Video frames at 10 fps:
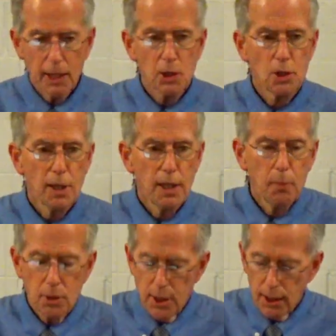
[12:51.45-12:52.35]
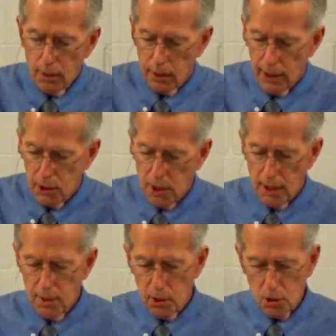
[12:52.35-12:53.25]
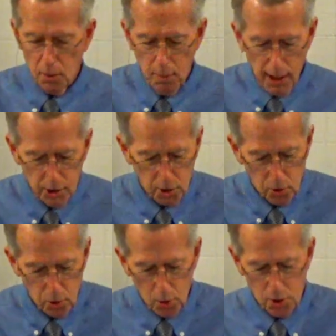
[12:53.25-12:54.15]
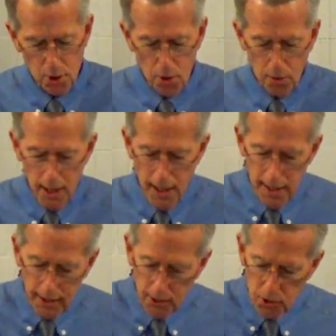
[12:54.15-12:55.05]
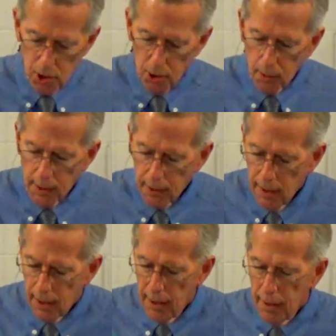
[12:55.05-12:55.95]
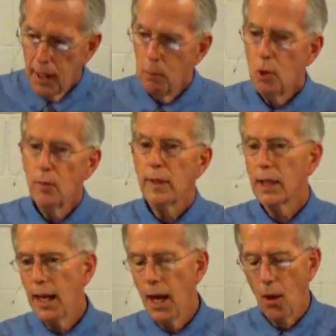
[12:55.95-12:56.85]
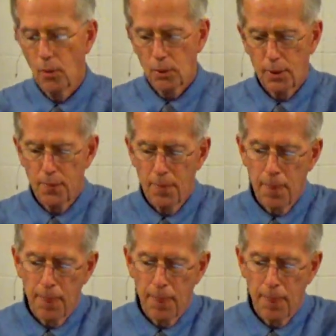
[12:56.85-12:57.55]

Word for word: He, he particularly extended this compassion toward his own, considering that moving account